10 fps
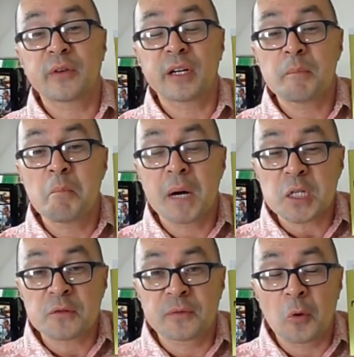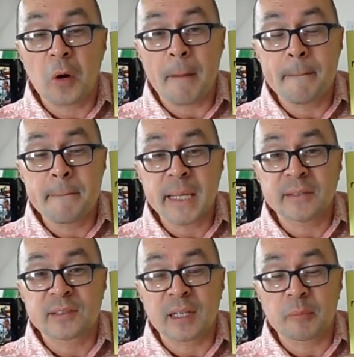very much for
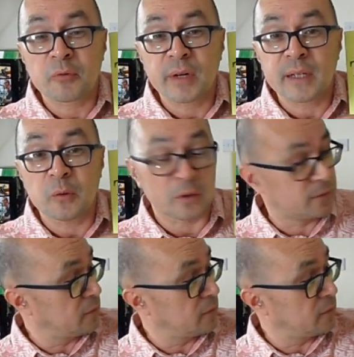Mixed Up Records